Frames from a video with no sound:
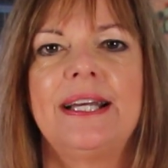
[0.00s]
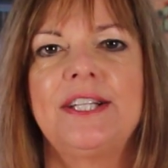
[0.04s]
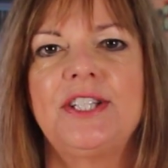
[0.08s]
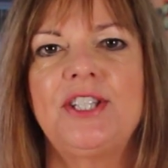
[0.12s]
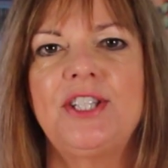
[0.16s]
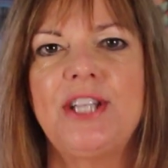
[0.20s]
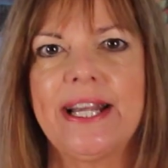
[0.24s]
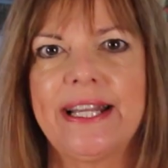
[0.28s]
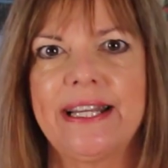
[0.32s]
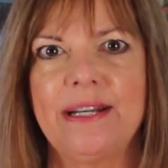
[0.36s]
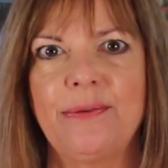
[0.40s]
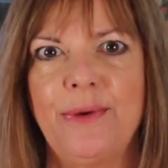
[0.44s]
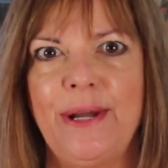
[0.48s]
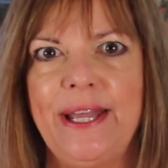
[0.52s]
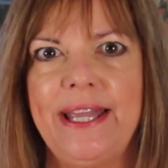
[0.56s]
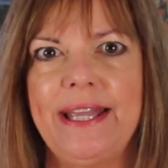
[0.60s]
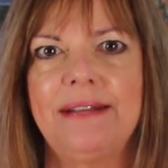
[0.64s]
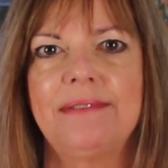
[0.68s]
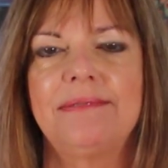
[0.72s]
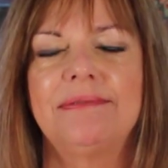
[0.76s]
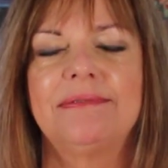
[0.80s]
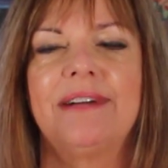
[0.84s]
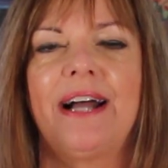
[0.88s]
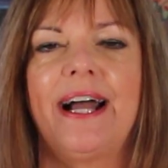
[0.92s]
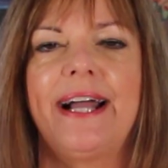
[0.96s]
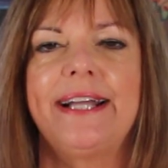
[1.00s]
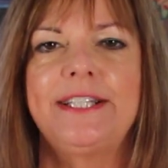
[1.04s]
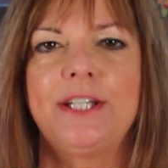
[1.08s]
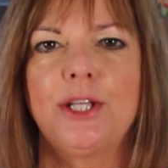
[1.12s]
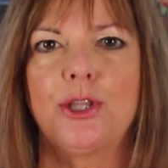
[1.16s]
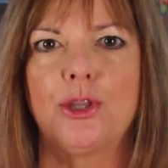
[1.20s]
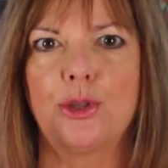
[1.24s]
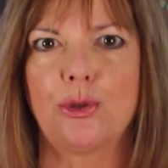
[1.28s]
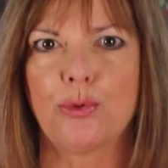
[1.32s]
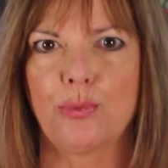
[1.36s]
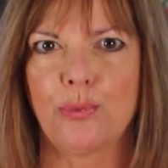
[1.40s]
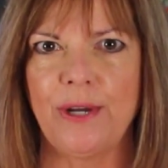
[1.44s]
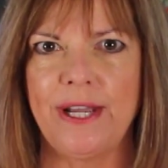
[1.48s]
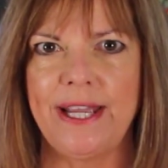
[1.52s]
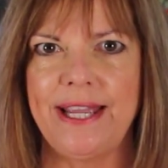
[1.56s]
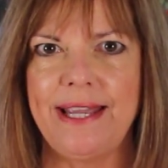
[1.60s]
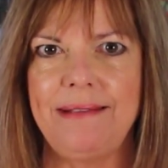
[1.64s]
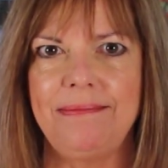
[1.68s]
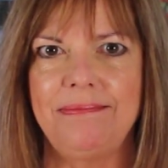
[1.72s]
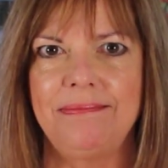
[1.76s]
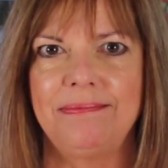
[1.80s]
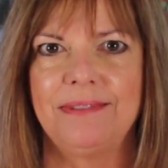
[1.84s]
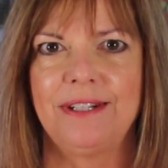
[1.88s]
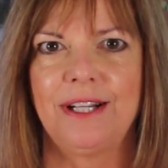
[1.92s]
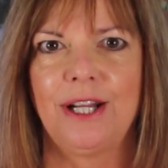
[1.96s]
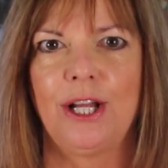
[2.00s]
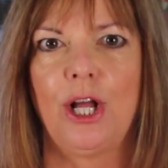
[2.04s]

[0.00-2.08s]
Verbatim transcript: Second week, I did three.